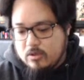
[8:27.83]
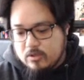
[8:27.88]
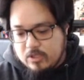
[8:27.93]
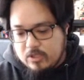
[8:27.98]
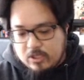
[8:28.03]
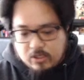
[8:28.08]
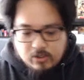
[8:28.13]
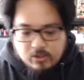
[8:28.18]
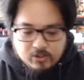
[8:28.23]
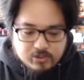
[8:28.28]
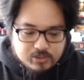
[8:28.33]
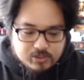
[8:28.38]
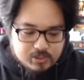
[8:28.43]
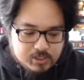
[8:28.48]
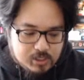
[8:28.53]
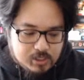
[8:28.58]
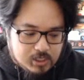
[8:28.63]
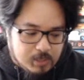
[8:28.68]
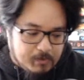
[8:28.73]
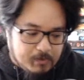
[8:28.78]
killed
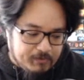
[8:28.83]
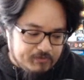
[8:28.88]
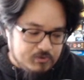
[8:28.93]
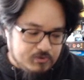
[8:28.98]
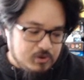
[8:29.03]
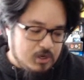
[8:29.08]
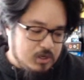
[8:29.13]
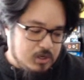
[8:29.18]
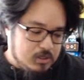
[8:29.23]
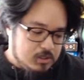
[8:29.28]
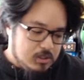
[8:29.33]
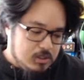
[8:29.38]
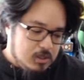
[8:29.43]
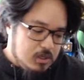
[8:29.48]
Ikemefuna,